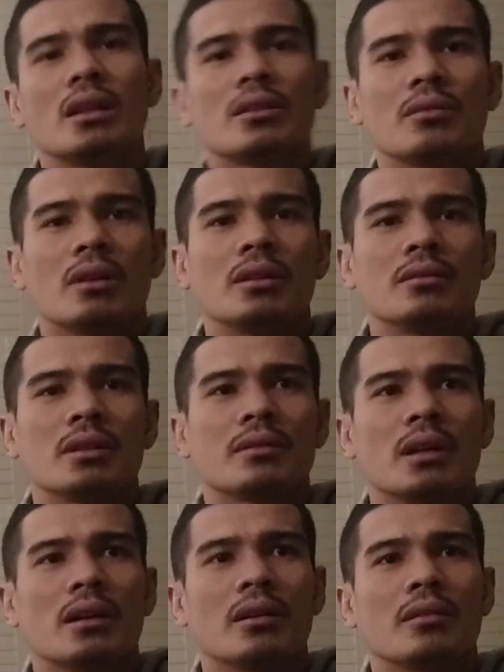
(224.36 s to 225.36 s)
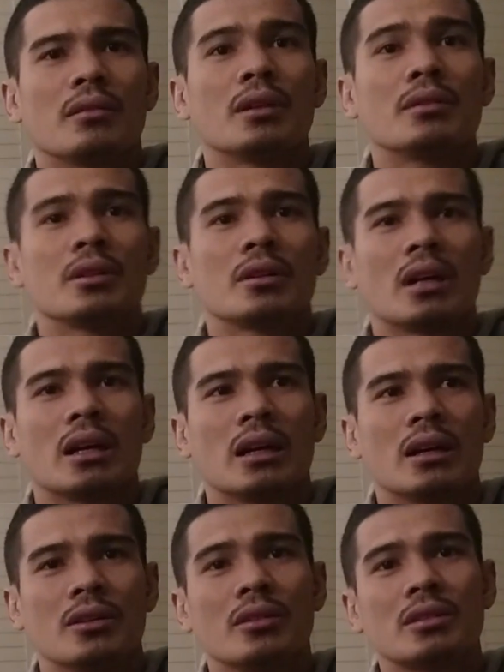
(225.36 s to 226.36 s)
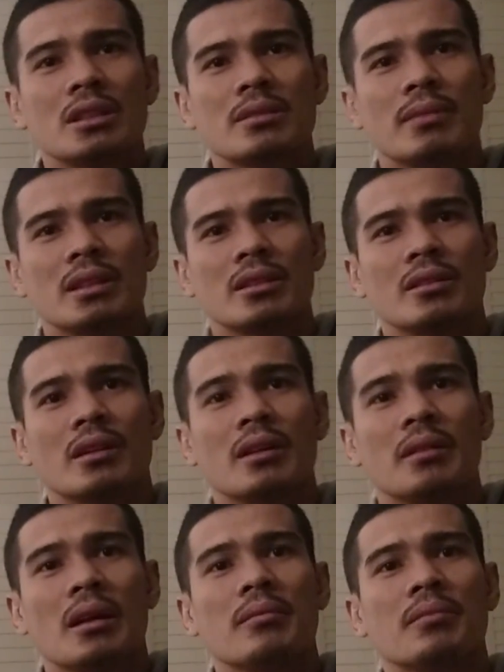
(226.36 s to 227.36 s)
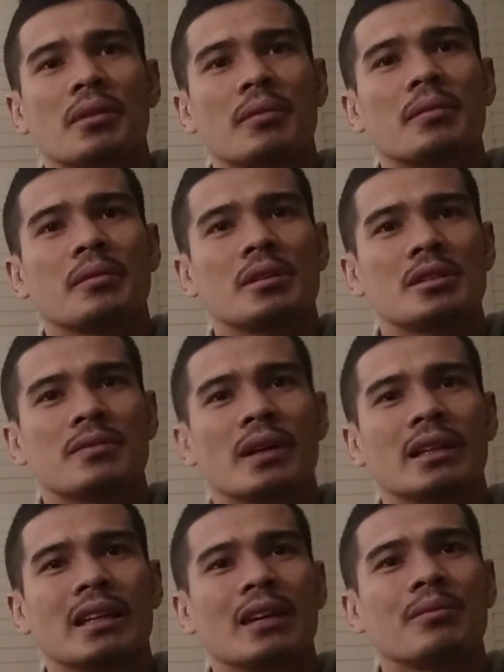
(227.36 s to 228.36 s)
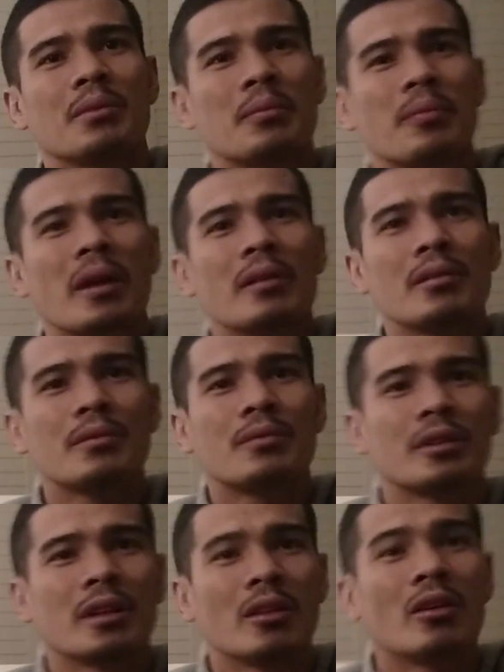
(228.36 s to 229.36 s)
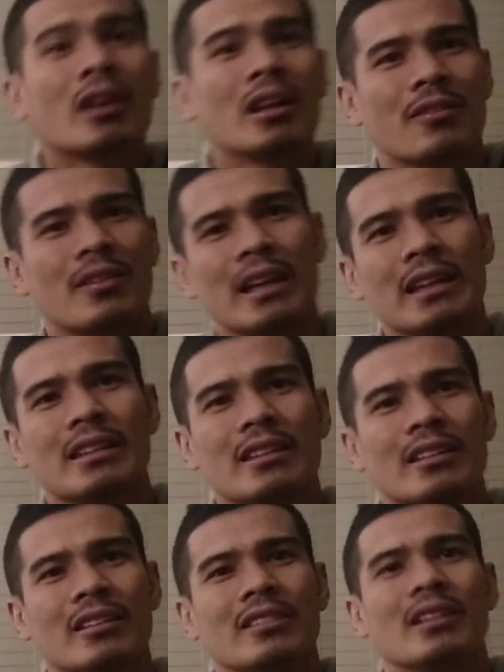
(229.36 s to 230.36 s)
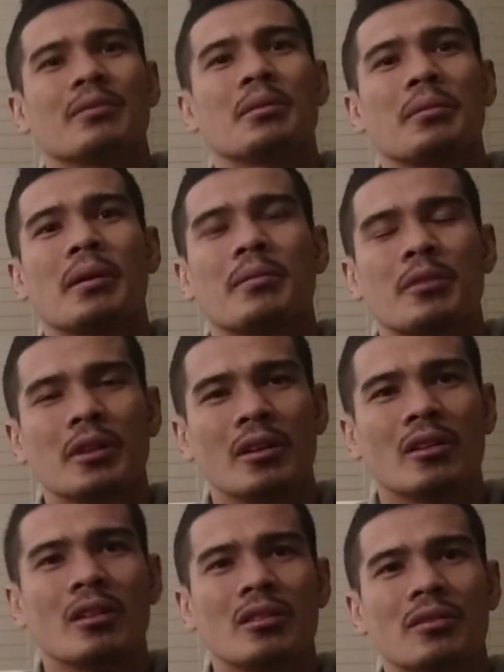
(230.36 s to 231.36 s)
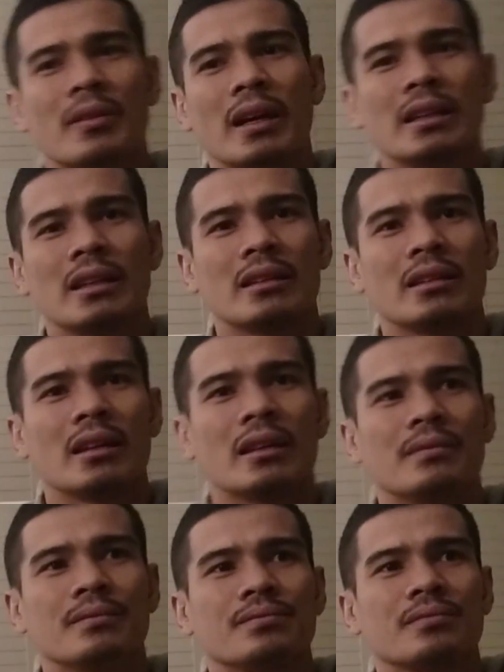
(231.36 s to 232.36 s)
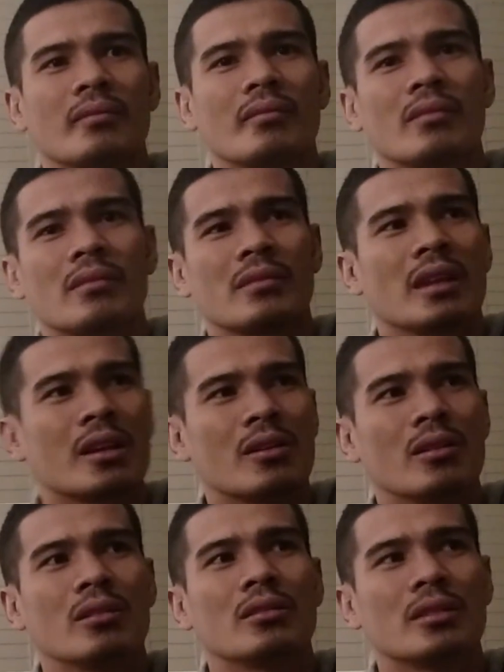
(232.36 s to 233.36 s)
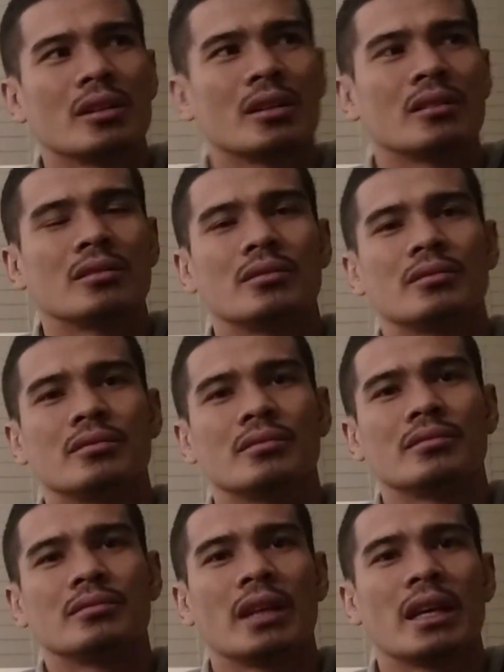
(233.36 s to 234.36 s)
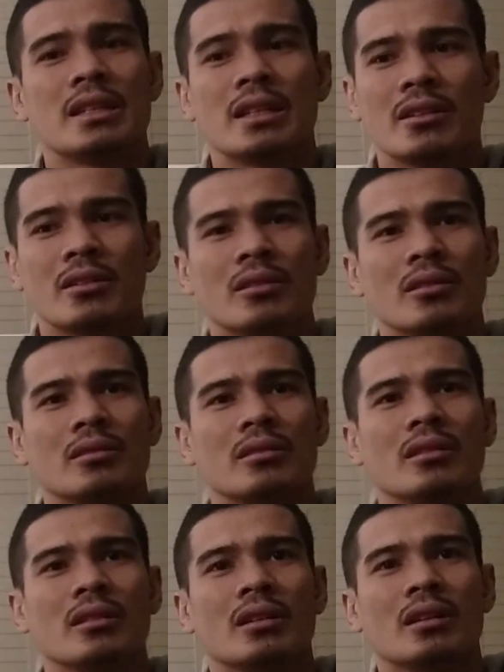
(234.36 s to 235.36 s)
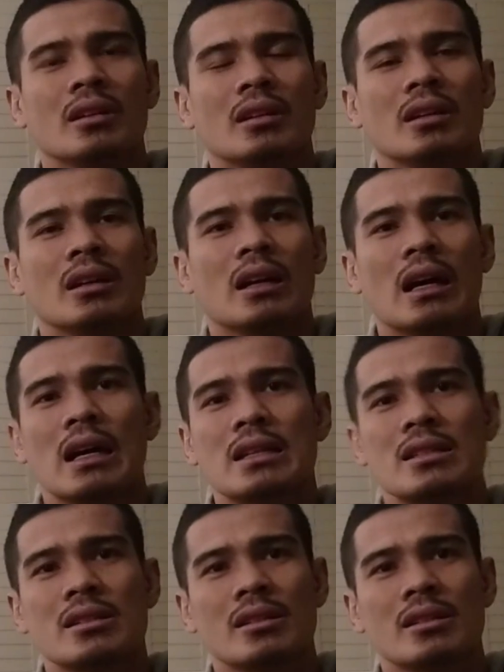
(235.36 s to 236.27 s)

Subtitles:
Not 1 week. 1 week notice, but I'm preparing for this fight. I'm preparing for the local fight. I'm preparing for the local fight, and then they called. The agent called us.